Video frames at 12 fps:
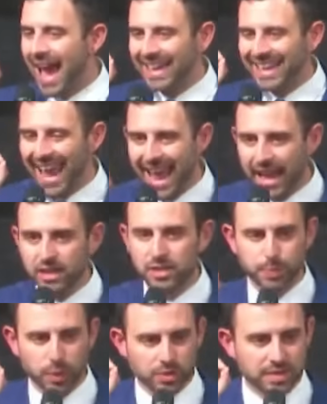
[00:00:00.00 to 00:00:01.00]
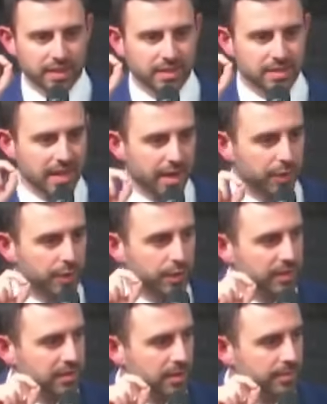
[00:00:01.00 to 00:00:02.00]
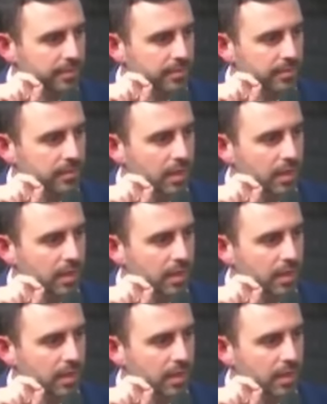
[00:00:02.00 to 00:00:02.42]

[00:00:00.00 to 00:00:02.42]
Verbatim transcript: and exporting terrorism